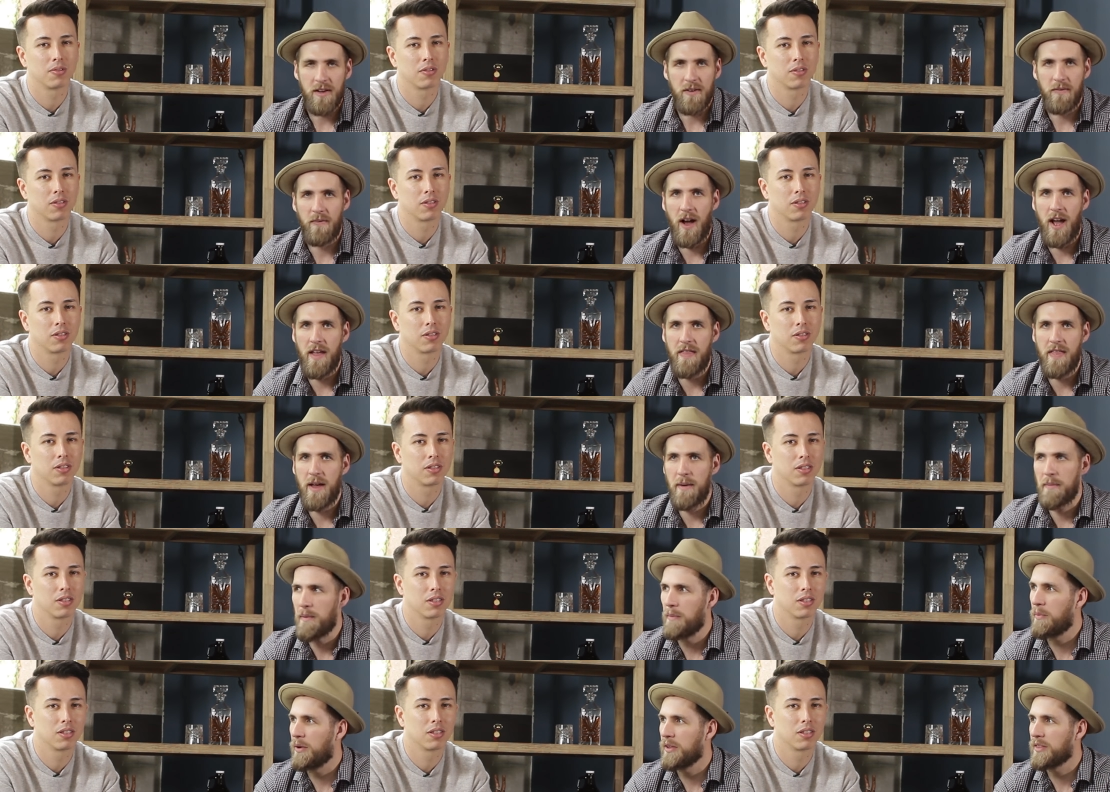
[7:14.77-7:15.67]
Speaker 1: find
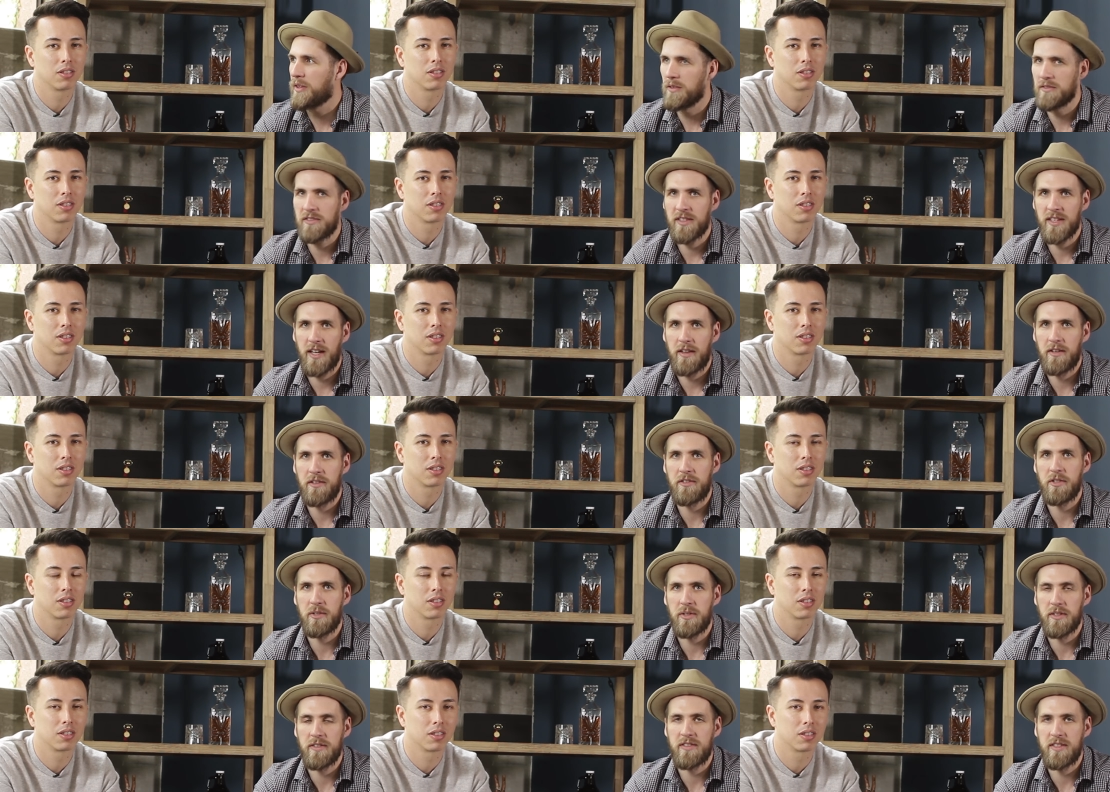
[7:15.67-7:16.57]
them and put those together so
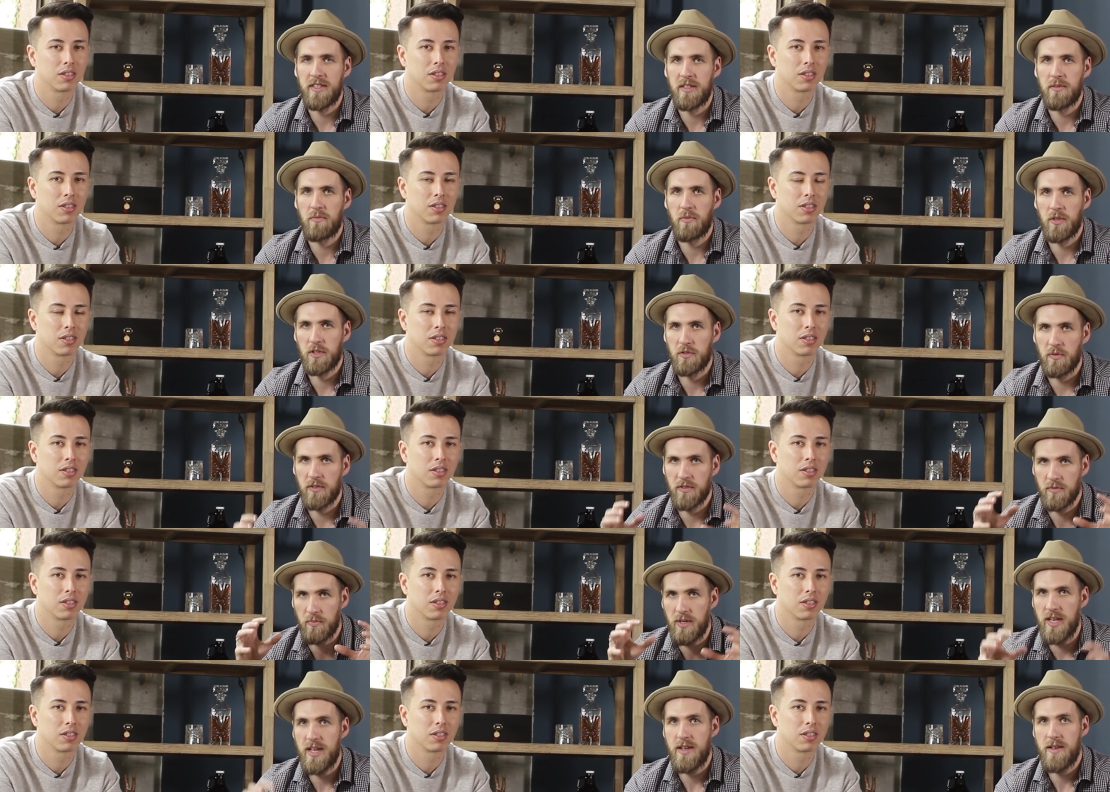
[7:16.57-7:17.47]
you can see which ones
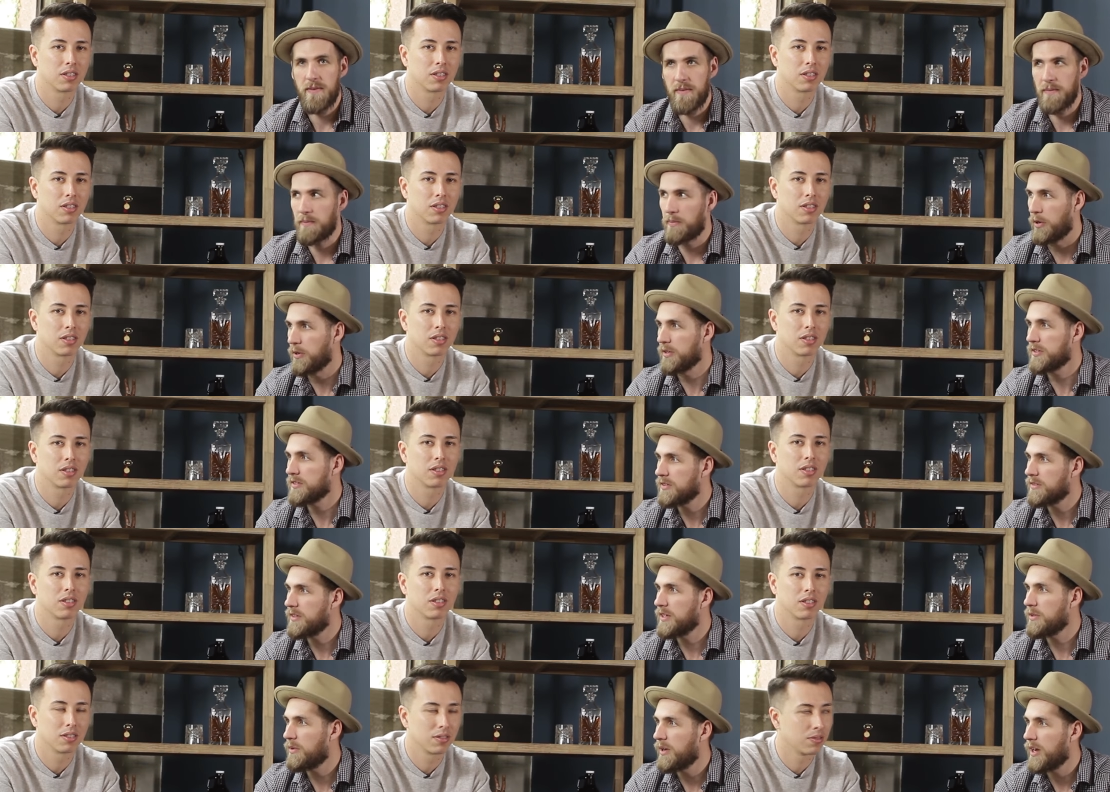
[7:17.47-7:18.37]
we
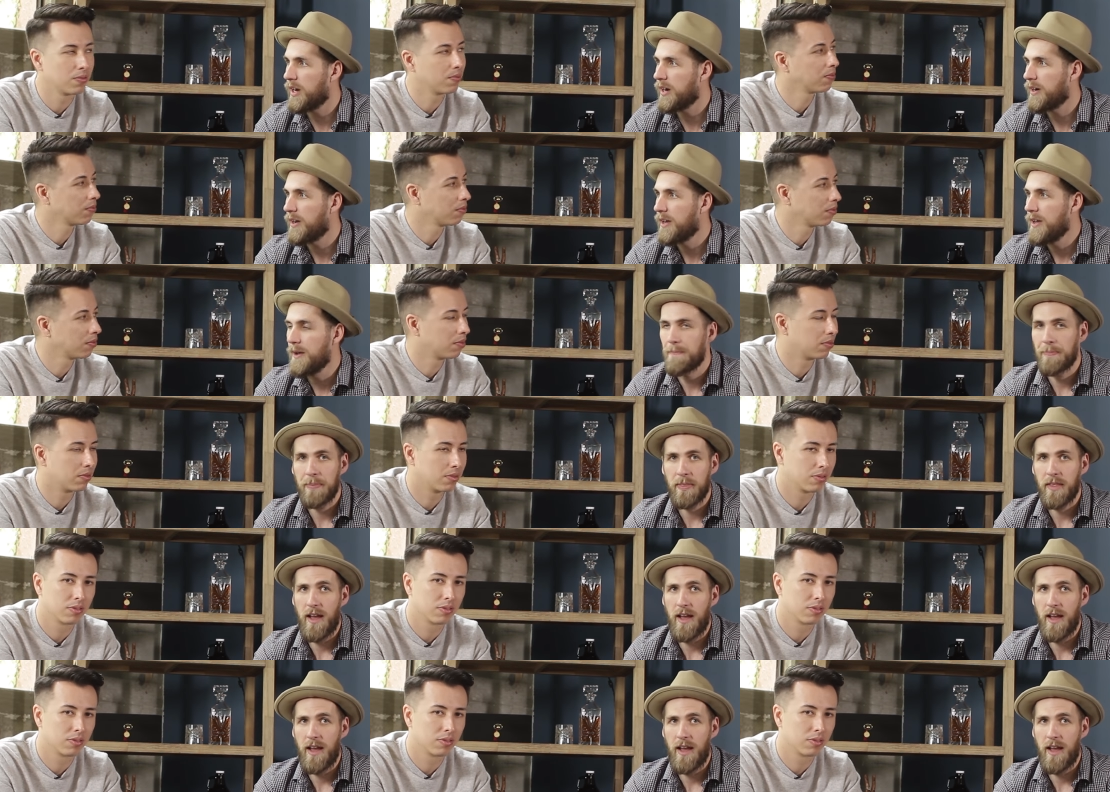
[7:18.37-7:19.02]
personally wear.